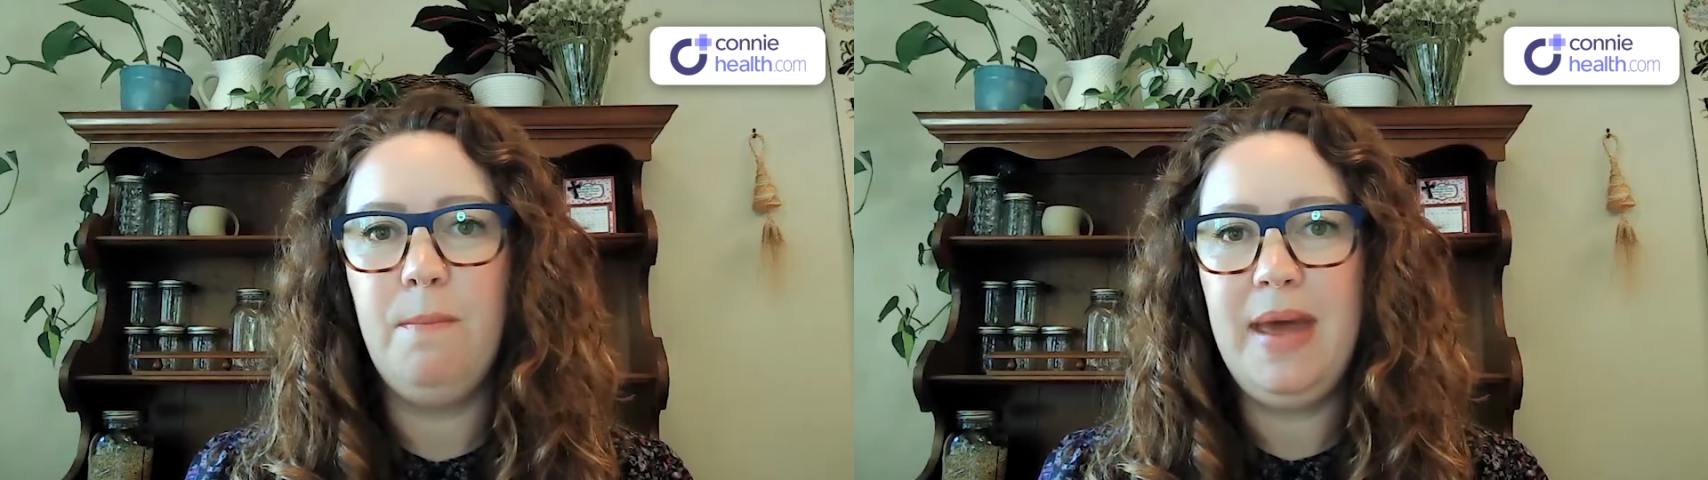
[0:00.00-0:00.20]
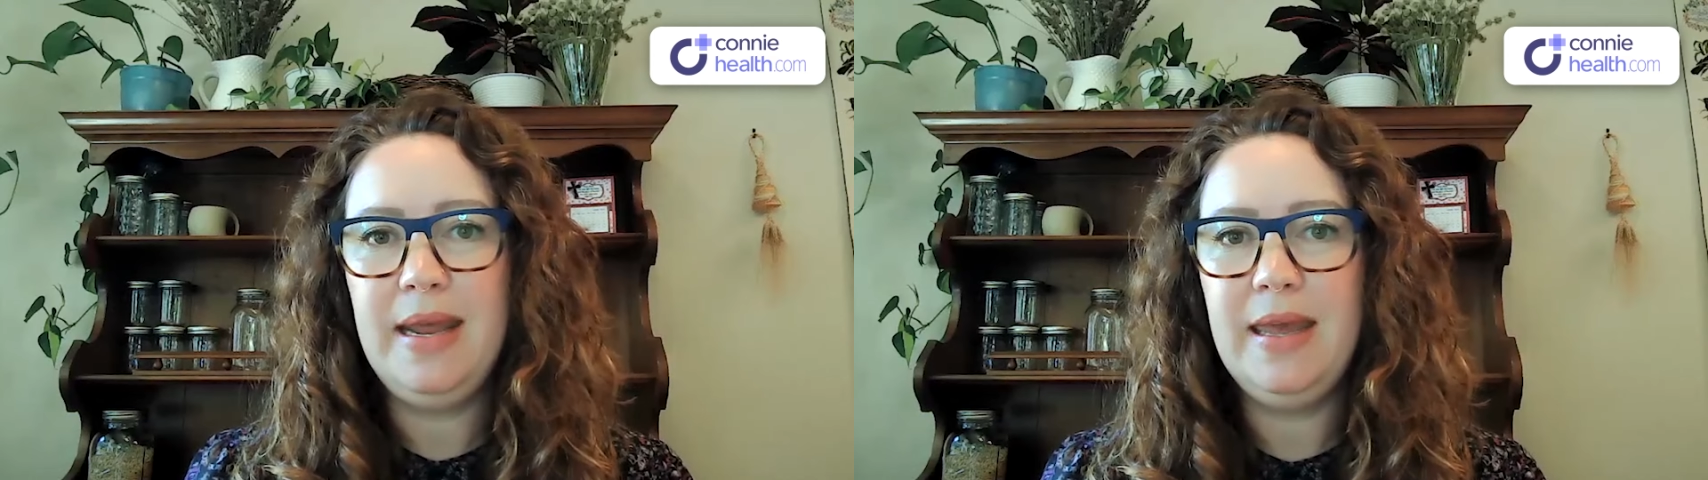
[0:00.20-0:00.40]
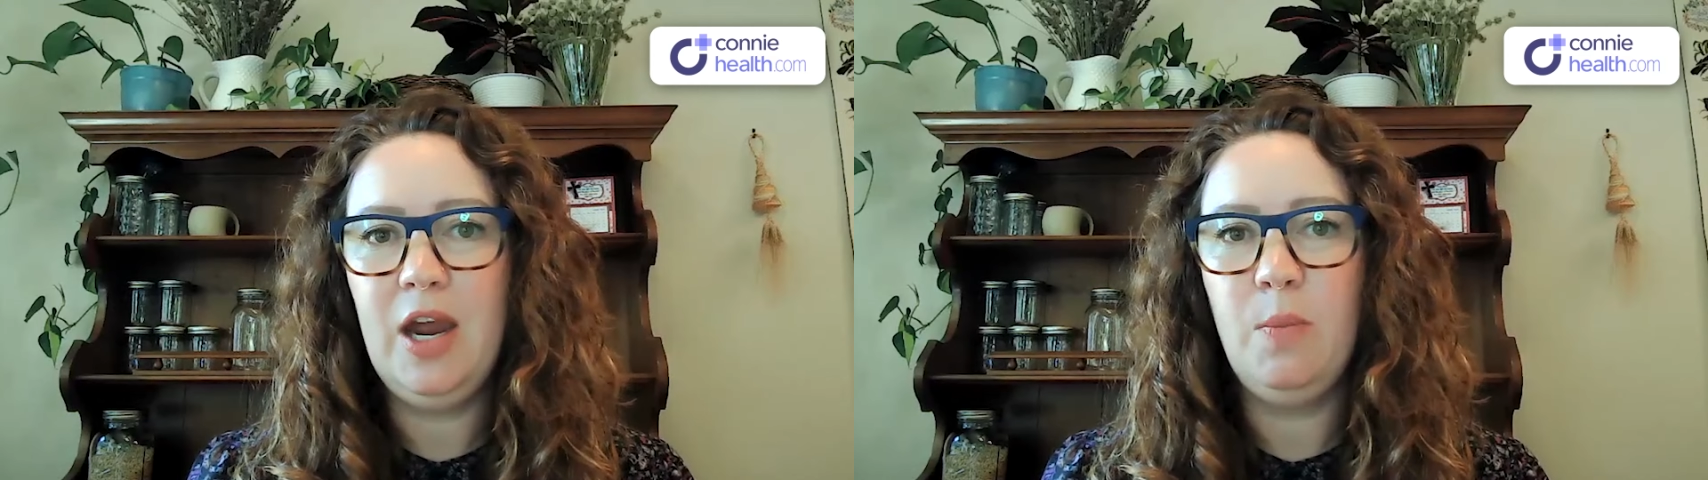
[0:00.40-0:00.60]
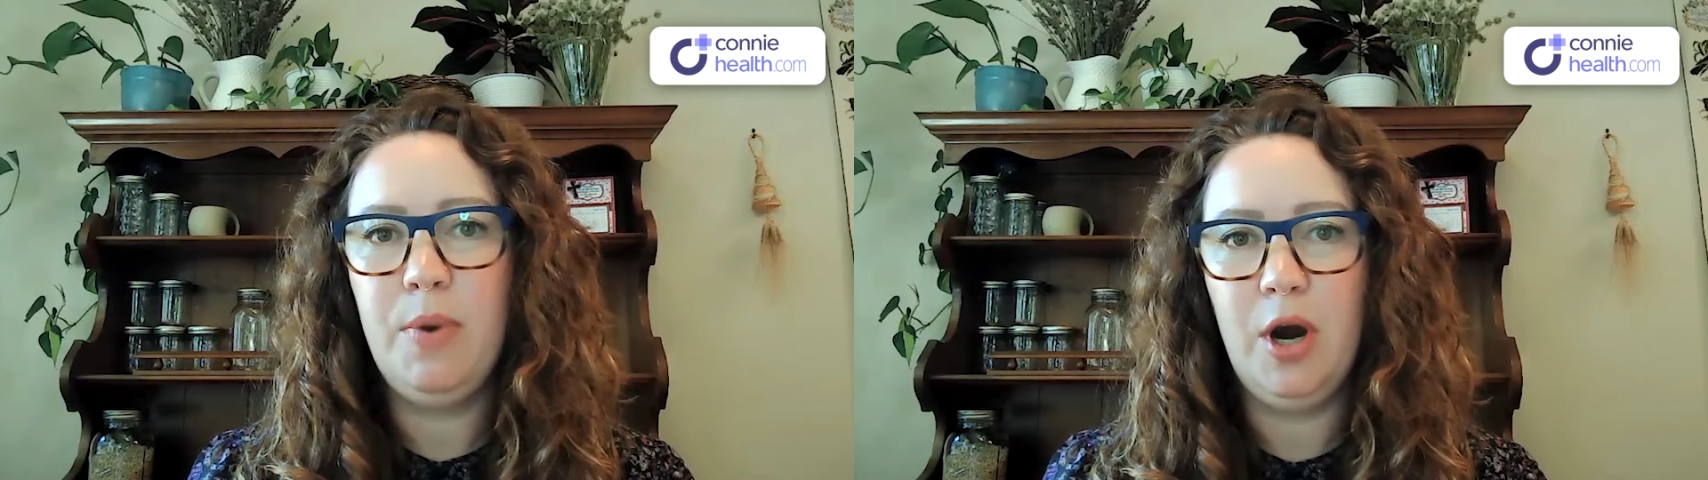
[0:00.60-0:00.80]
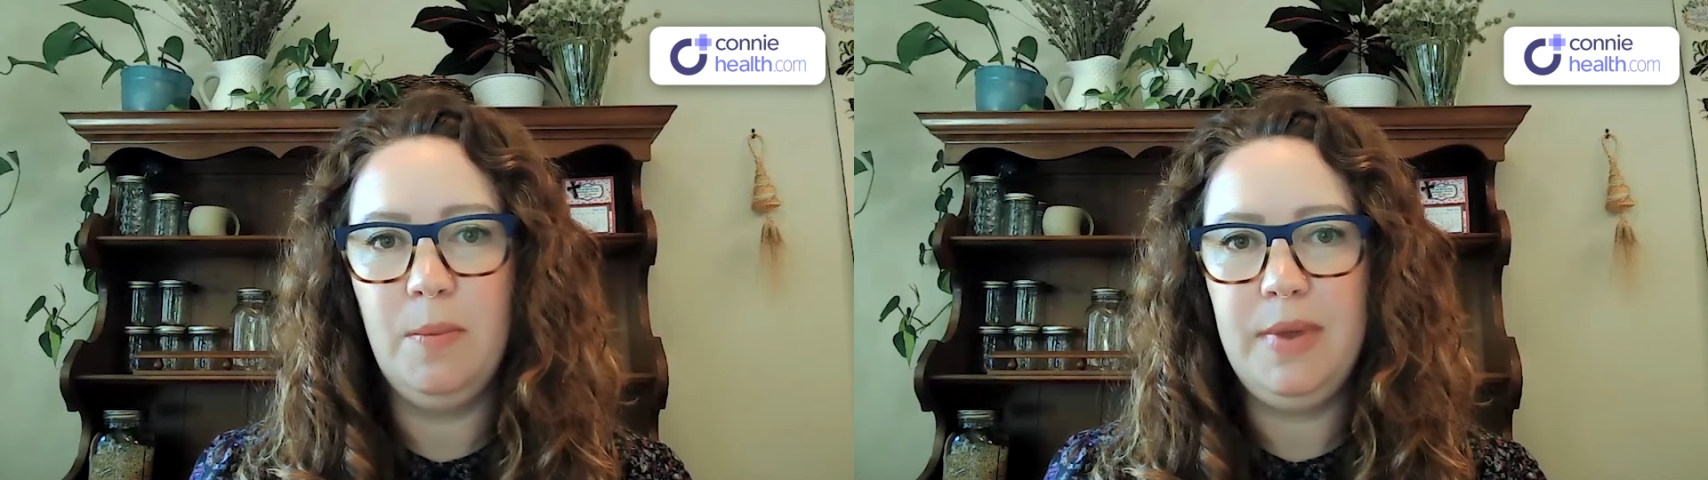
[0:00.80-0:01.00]
Medicare
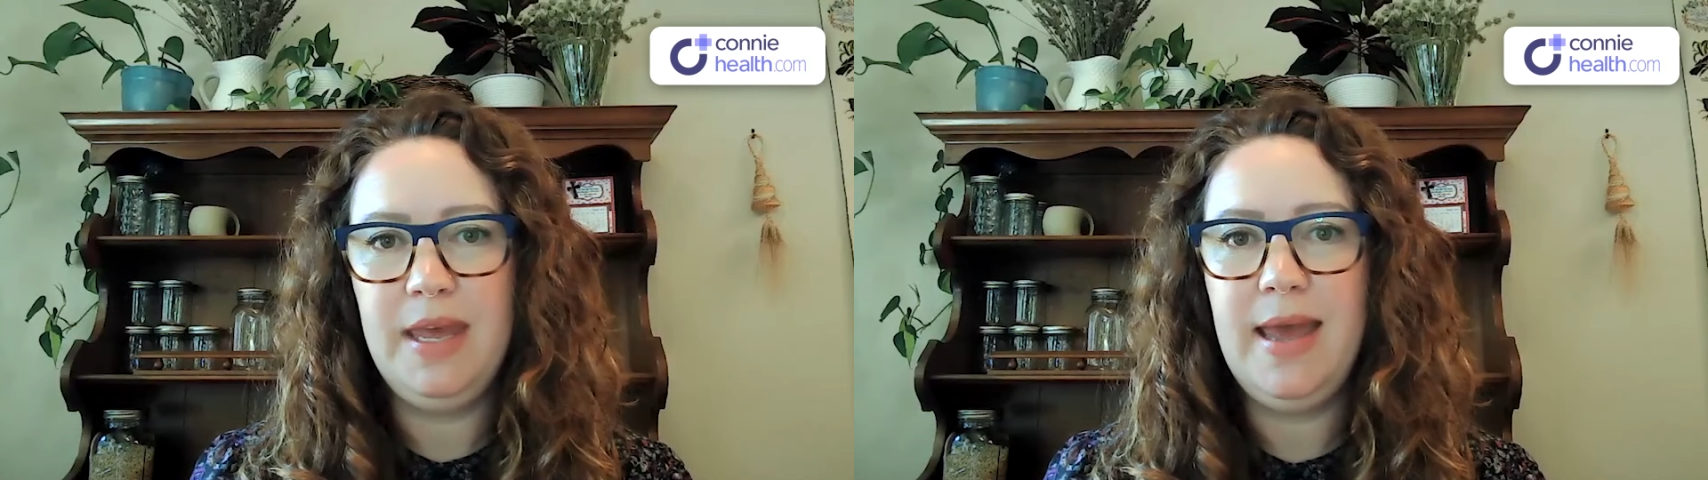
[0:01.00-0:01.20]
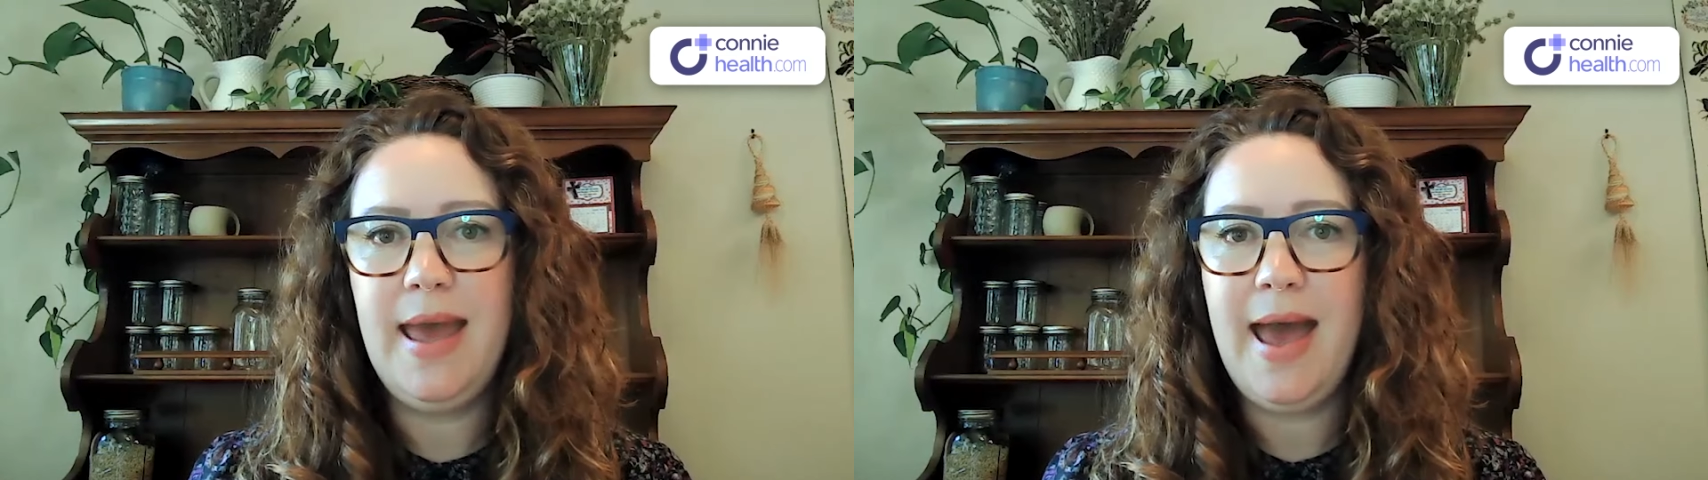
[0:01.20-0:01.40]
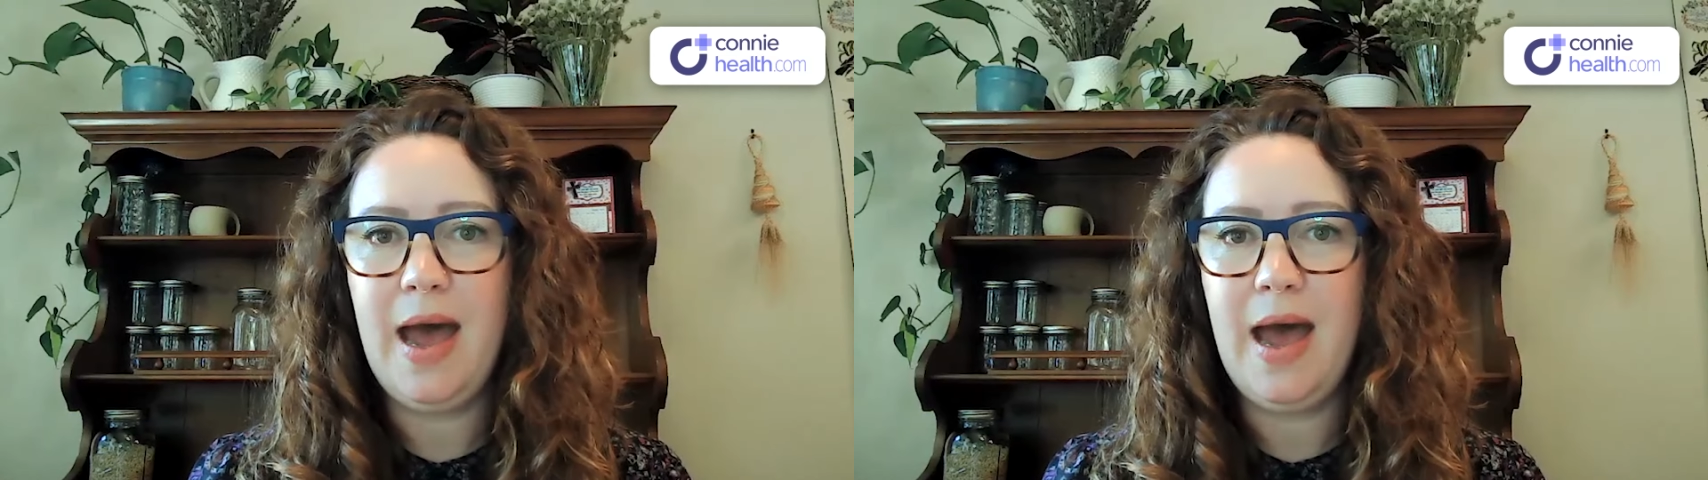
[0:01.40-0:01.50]
Part B